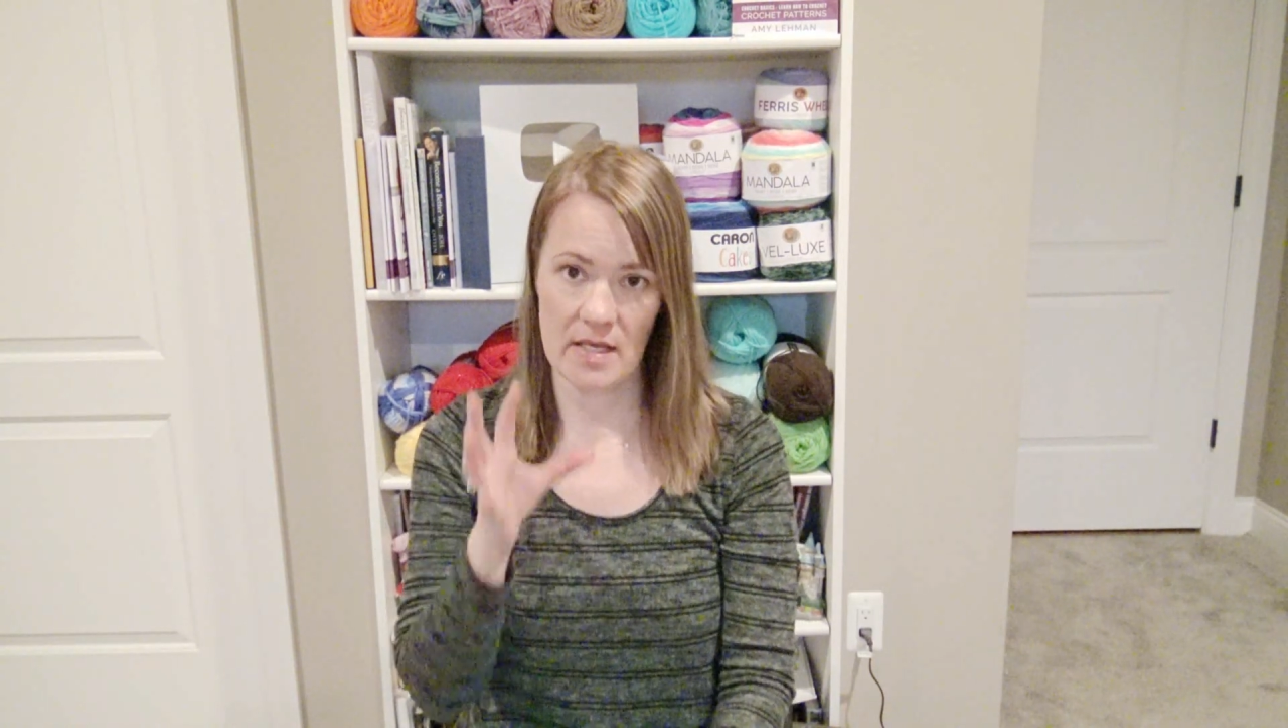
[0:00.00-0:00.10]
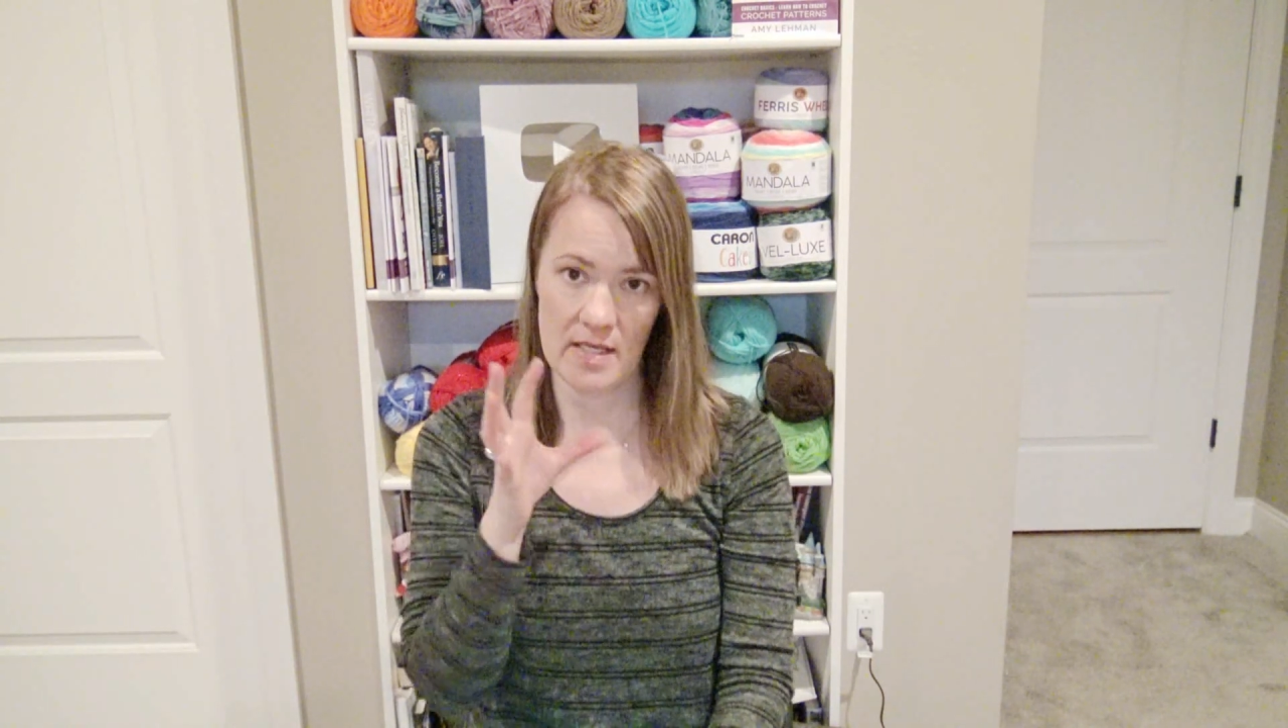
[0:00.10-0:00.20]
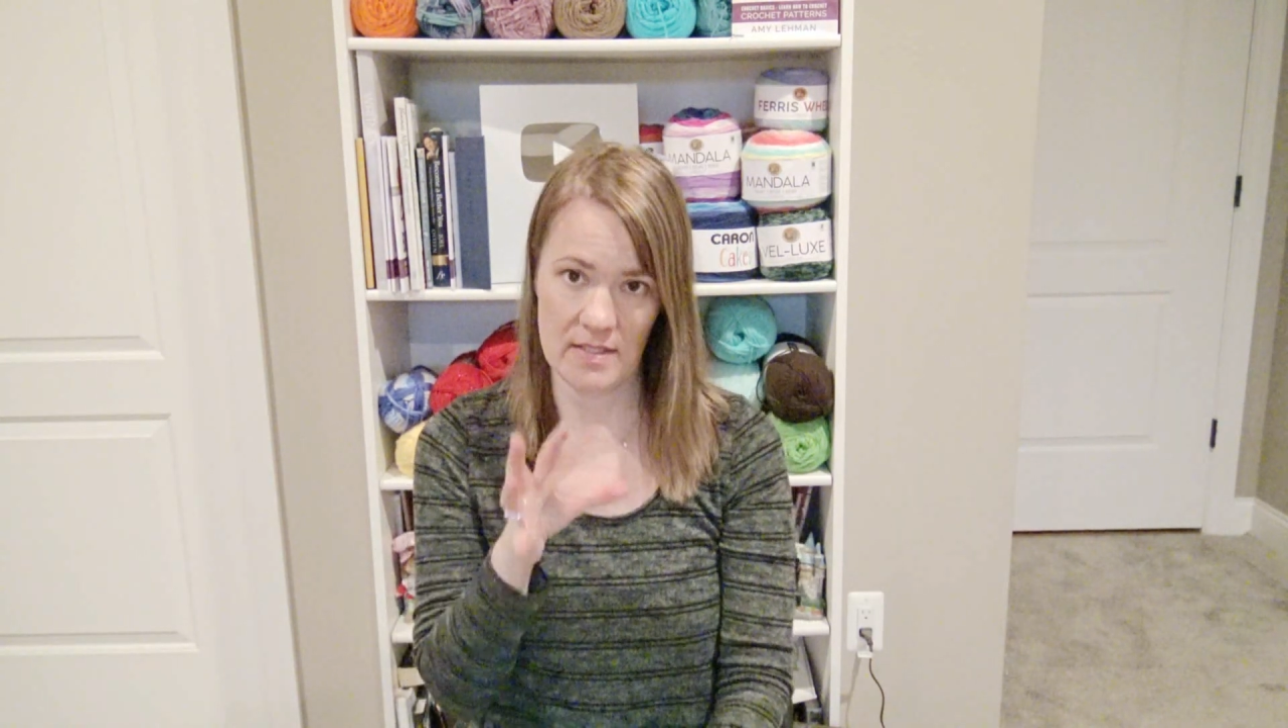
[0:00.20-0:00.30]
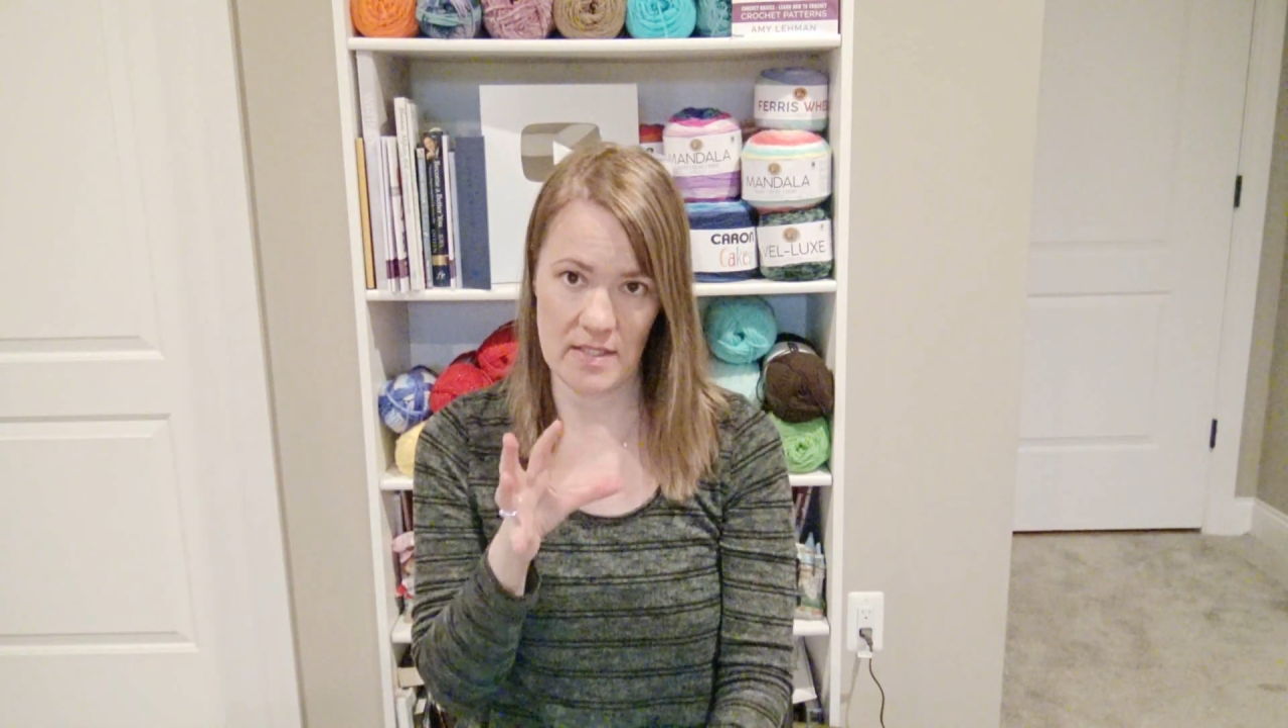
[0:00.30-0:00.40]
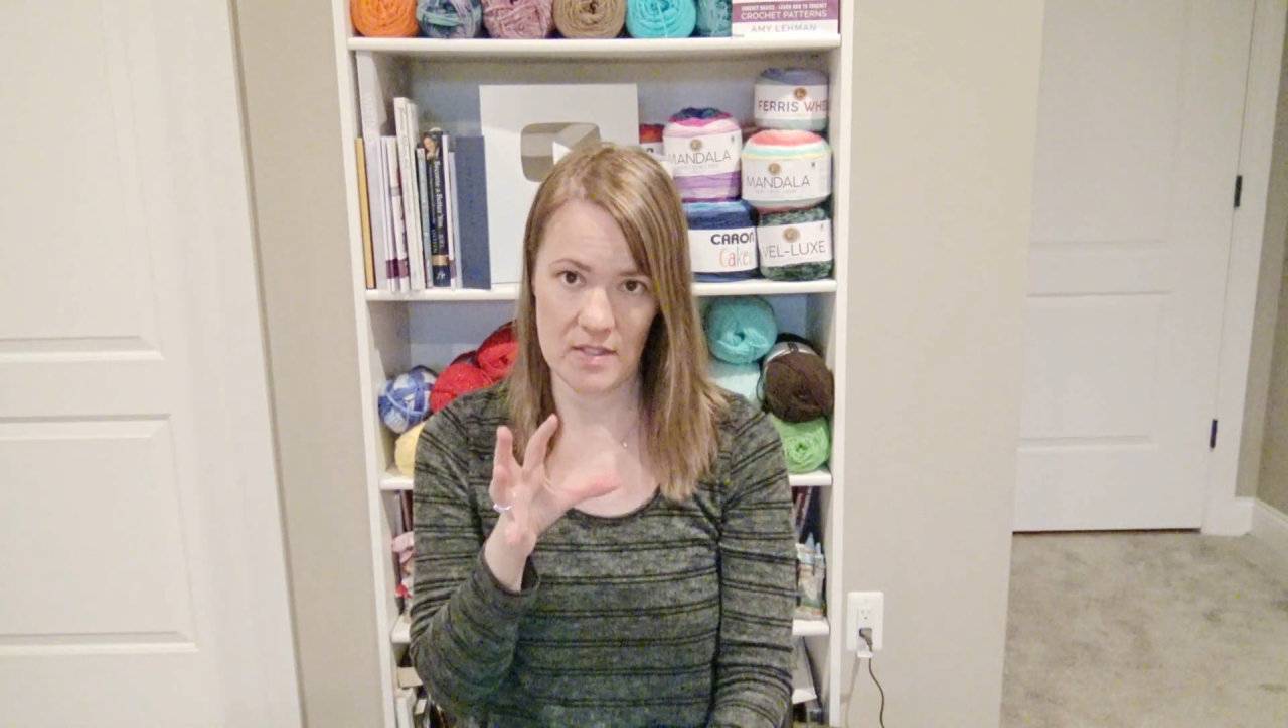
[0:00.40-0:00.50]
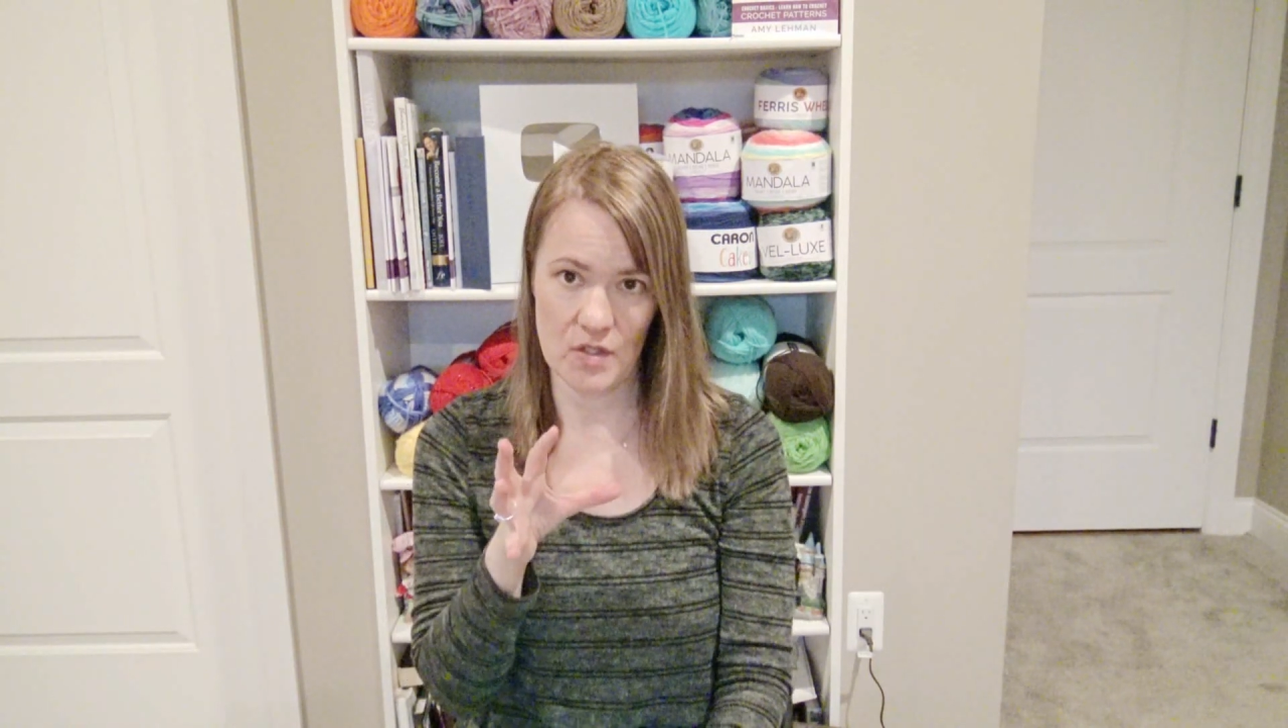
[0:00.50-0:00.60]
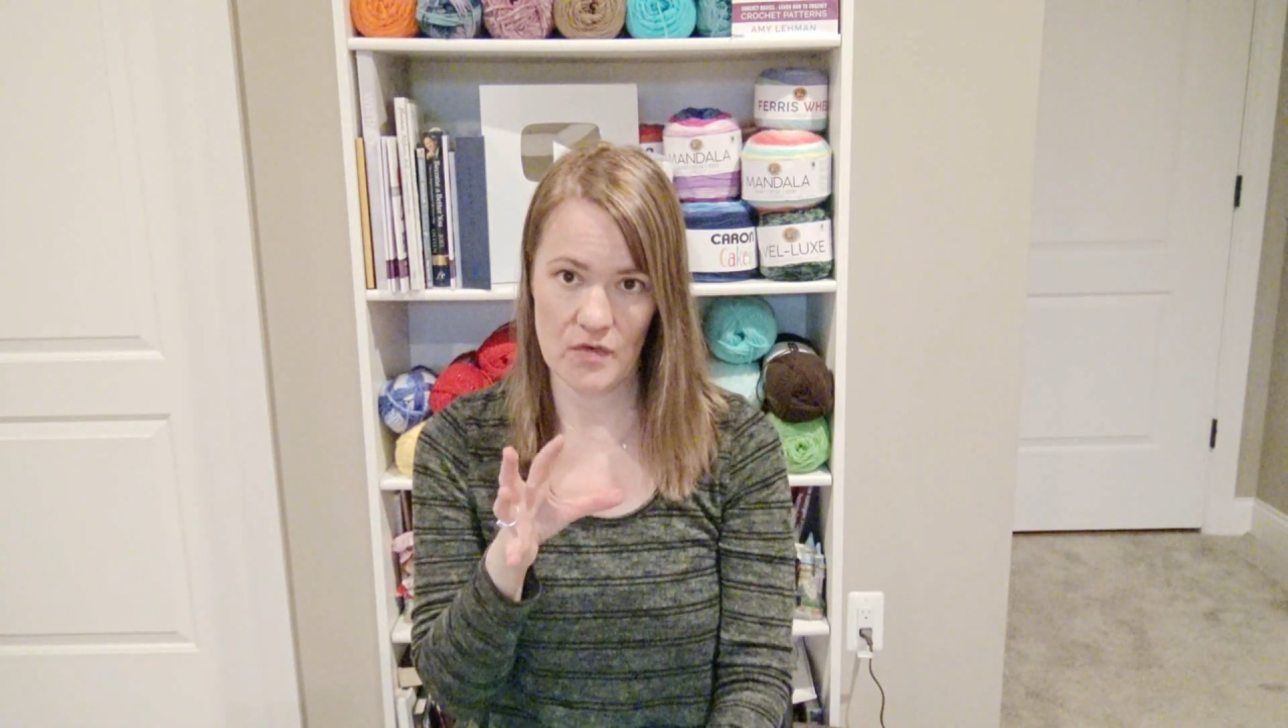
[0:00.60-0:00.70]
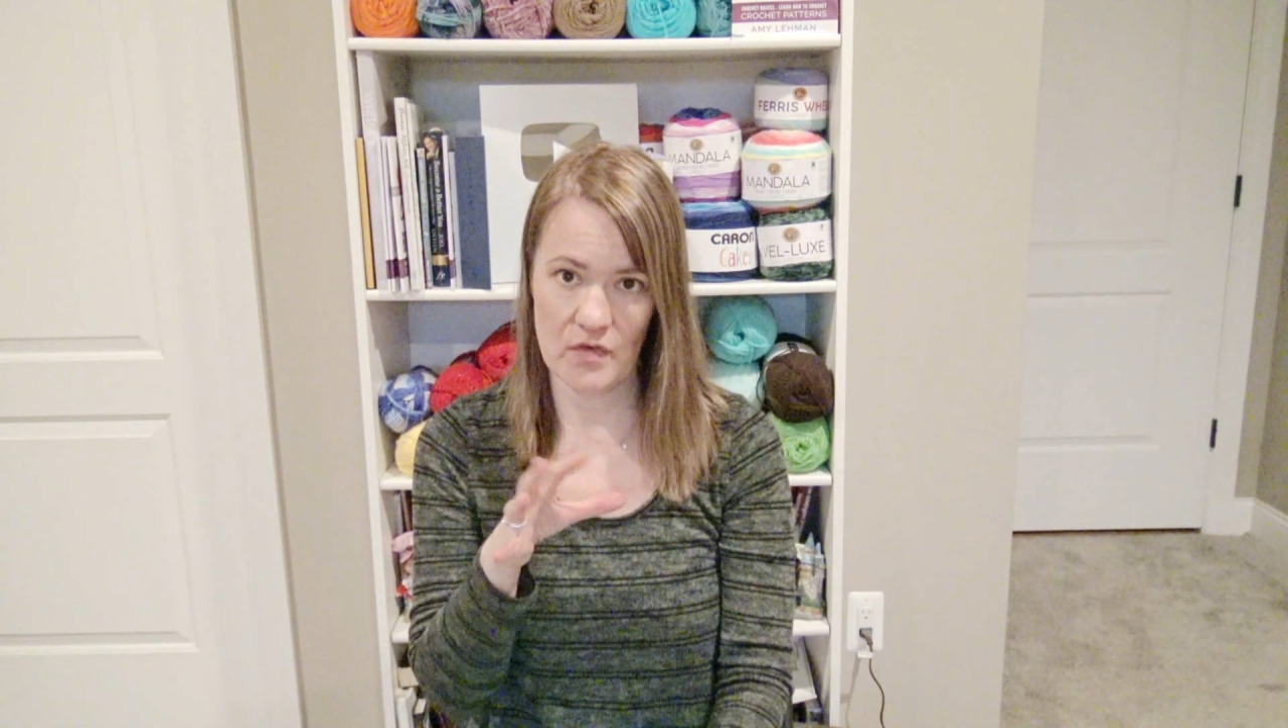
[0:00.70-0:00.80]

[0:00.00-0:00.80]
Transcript: it's easier